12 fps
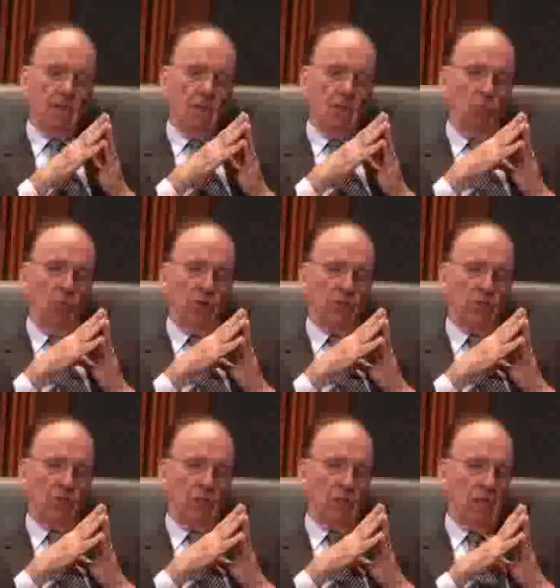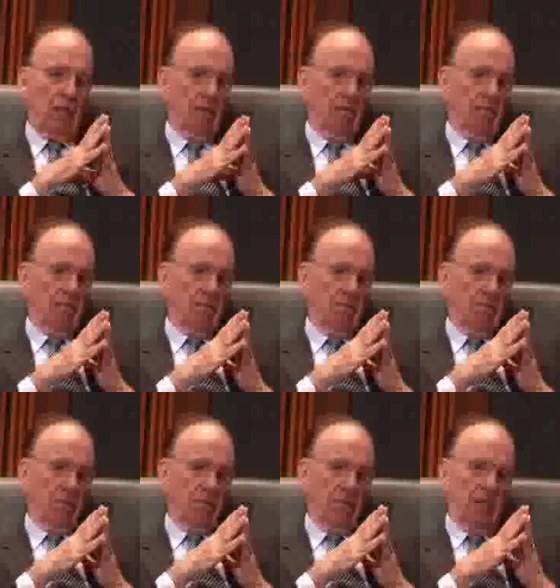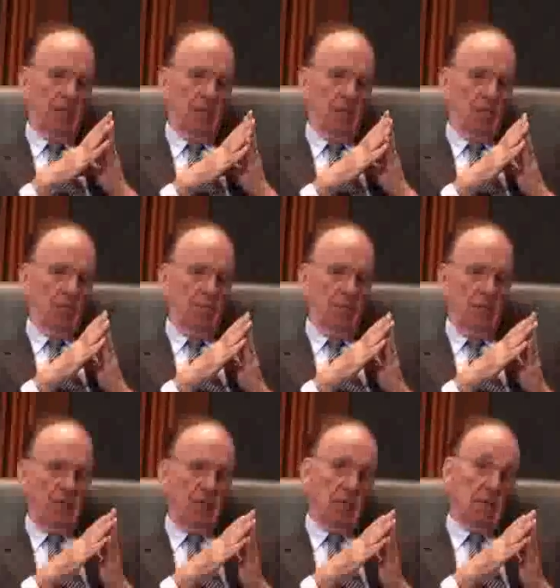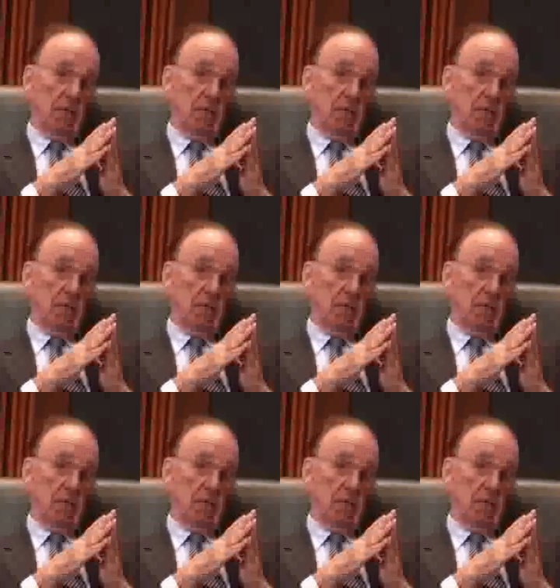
We're certainly think it would be,